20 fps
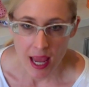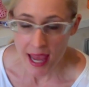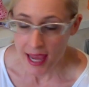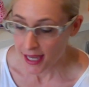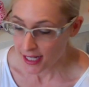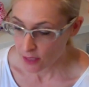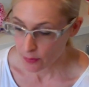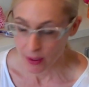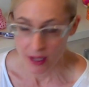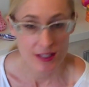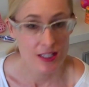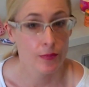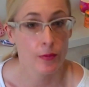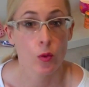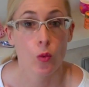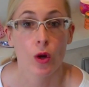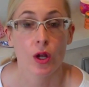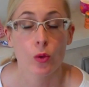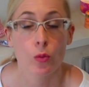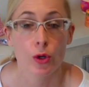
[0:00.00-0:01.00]
A, it depends, number
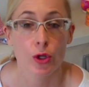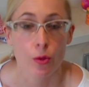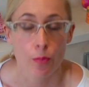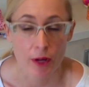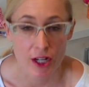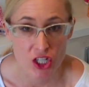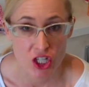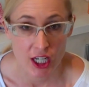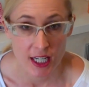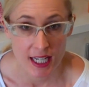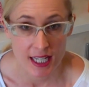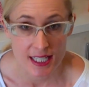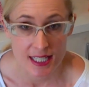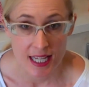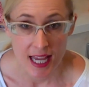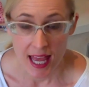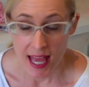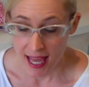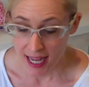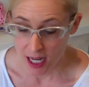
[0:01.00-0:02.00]
one, on what your budget is,
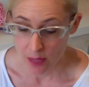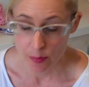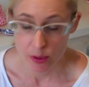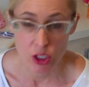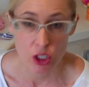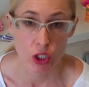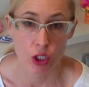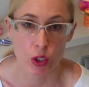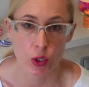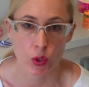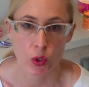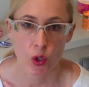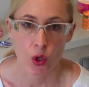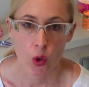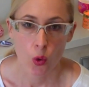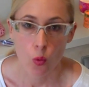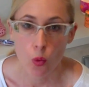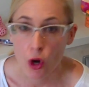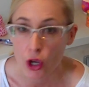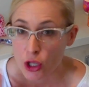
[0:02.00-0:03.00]
and number two,
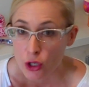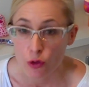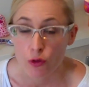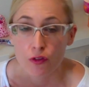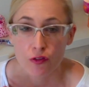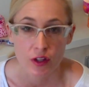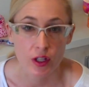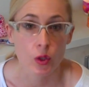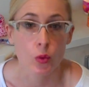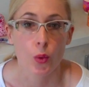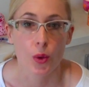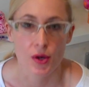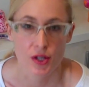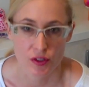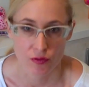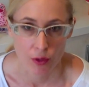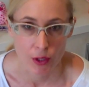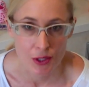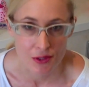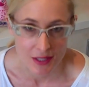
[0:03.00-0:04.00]
what you feel works
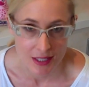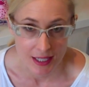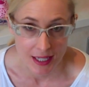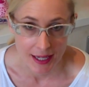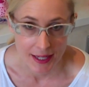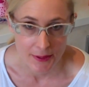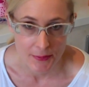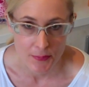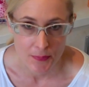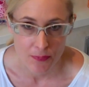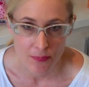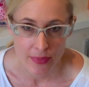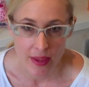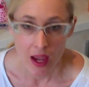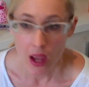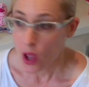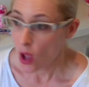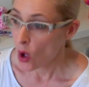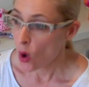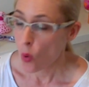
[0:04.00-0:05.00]
for your skin.
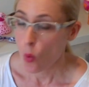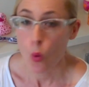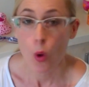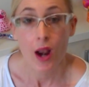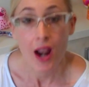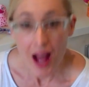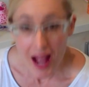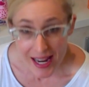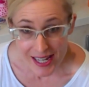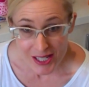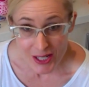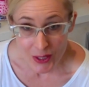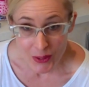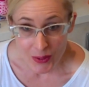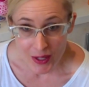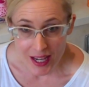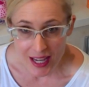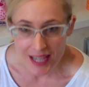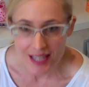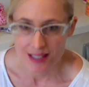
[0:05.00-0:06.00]
What I do
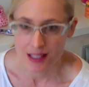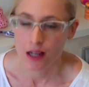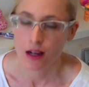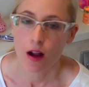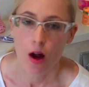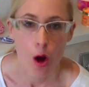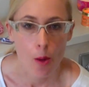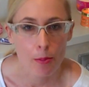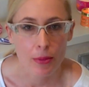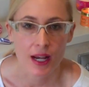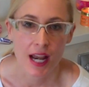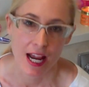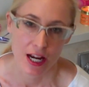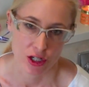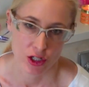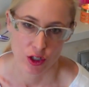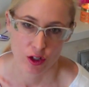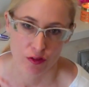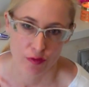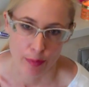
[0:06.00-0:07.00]
is a
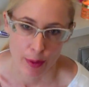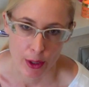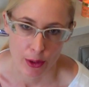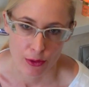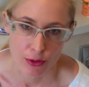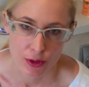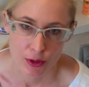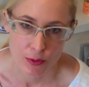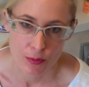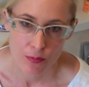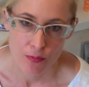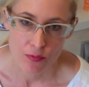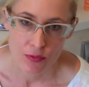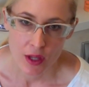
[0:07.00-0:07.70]
combination of both.